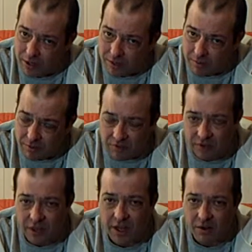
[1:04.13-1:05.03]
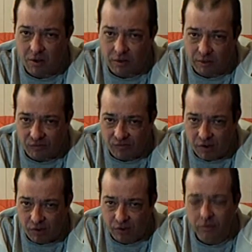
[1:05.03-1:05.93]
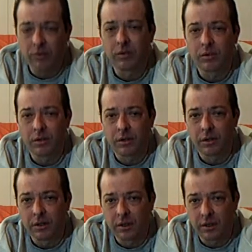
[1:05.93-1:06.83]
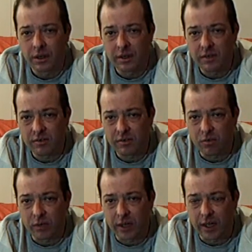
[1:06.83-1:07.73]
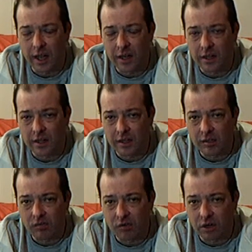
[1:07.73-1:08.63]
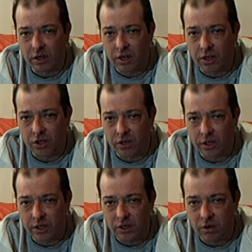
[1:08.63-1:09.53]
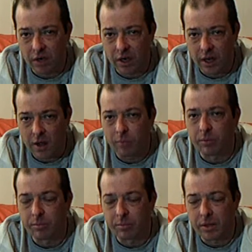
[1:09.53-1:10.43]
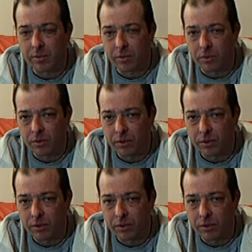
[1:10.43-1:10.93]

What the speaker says: on him. It's not all his fault. He's doing a lot of things for our country and trying to help the people.